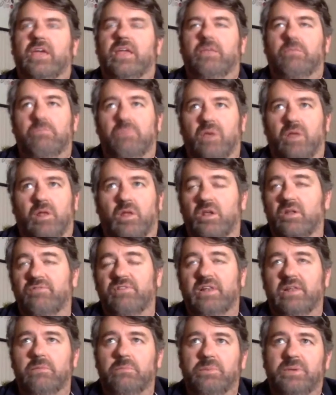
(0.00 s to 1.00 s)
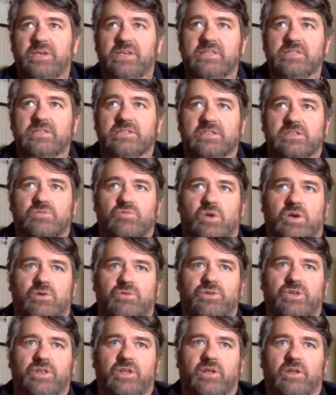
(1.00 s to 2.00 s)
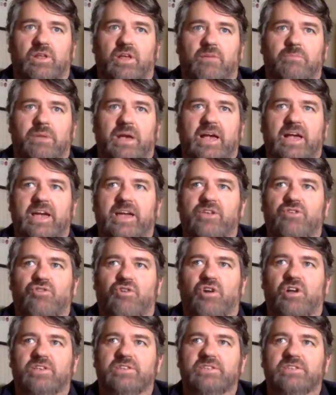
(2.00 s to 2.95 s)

and a lot of Olympians as well. You know, like Mahe